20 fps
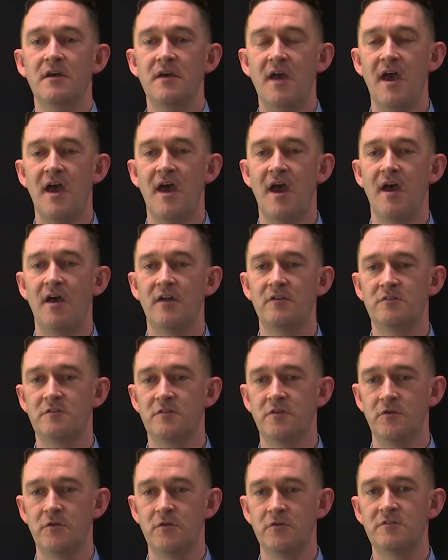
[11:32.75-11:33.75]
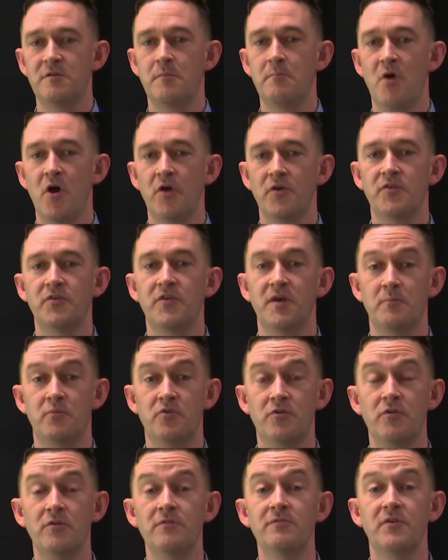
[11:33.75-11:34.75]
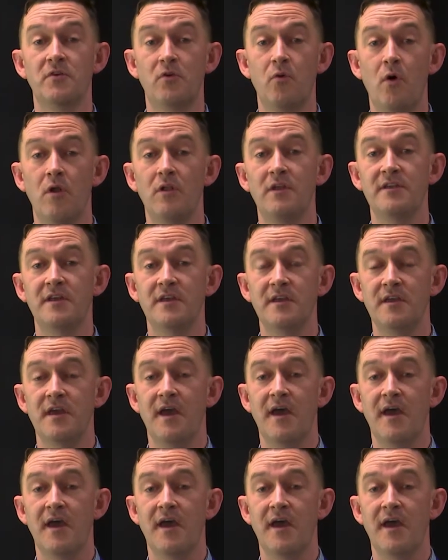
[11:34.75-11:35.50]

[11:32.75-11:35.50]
to both improve the quality